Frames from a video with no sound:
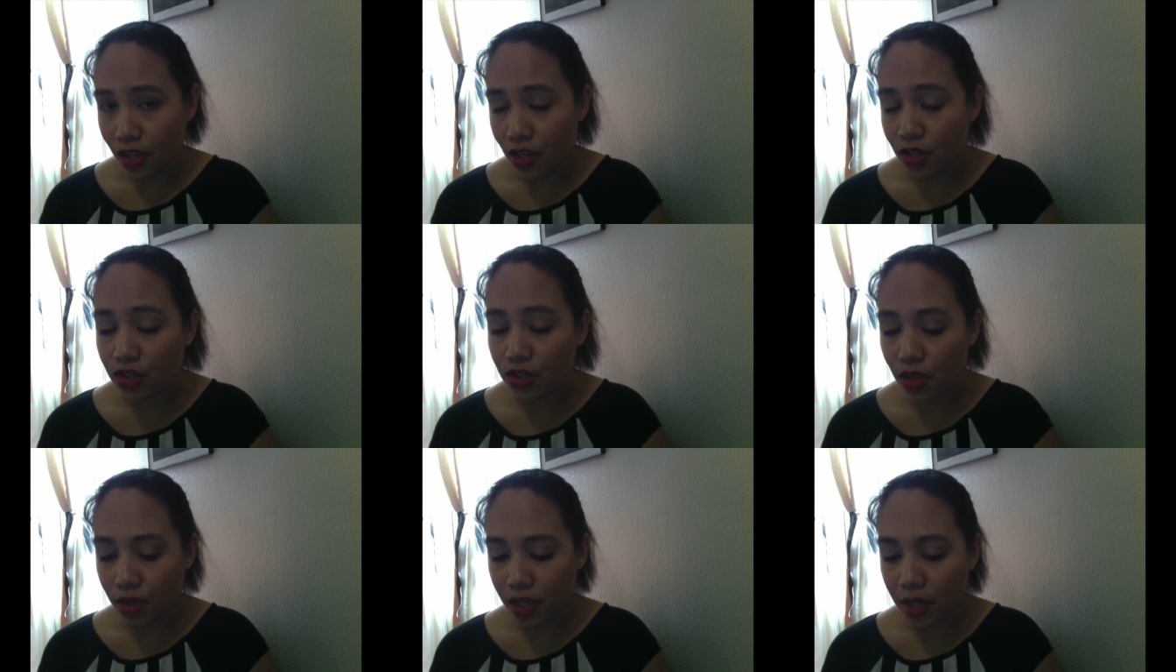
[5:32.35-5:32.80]

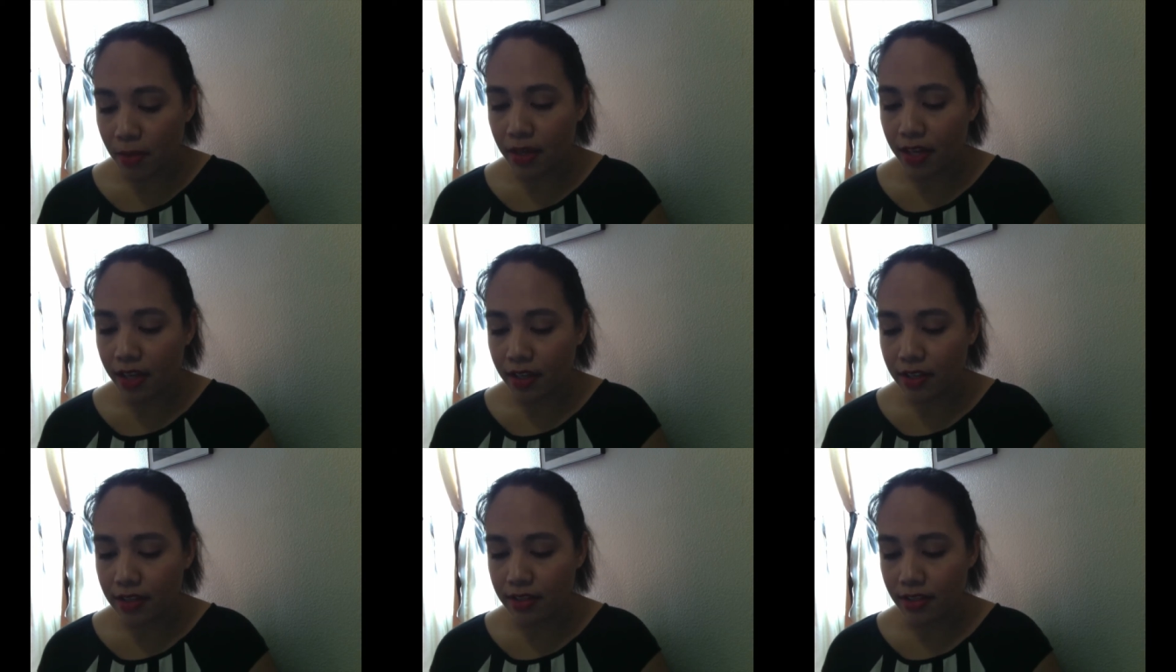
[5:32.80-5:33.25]
So they
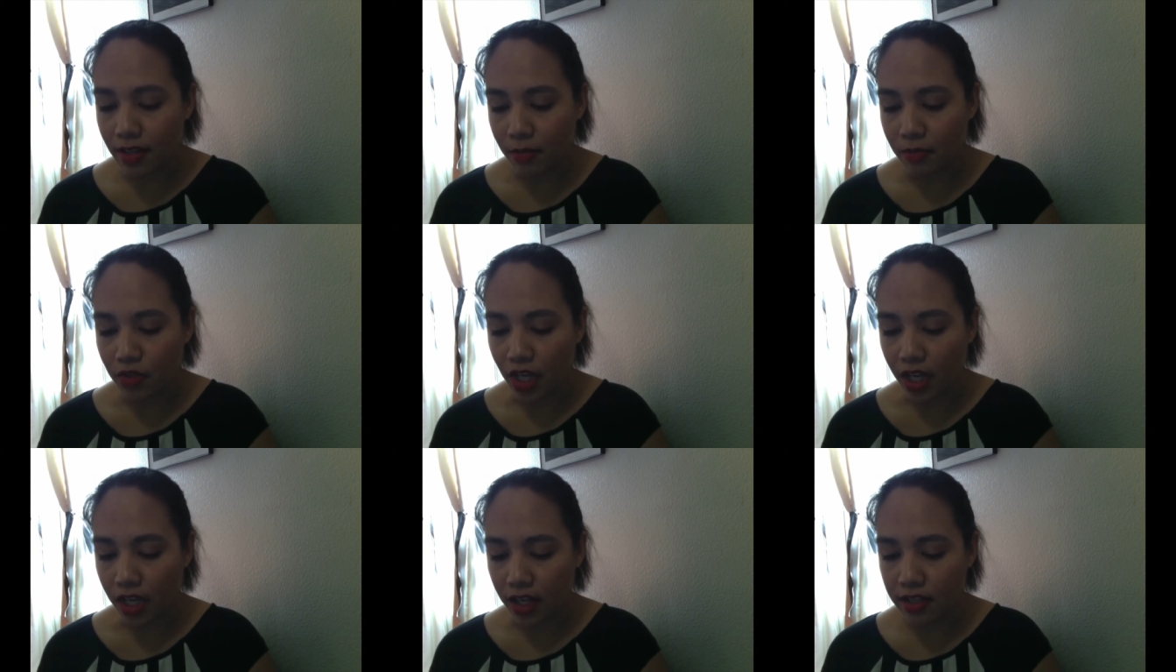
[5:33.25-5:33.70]
pick a
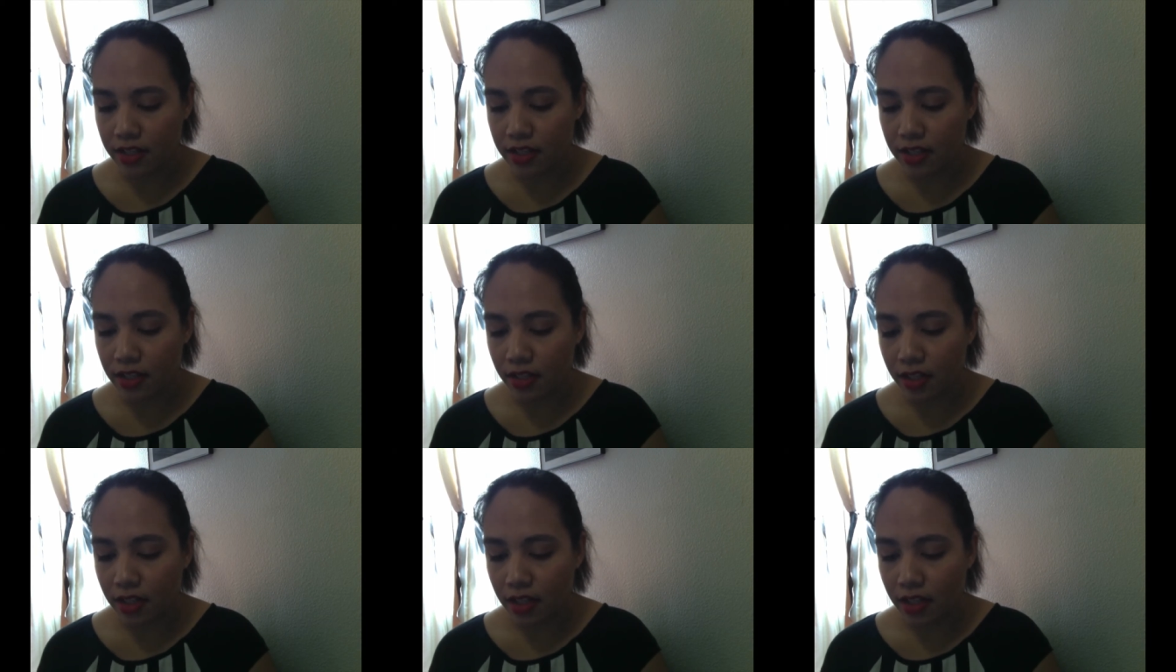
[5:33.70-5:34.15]
subject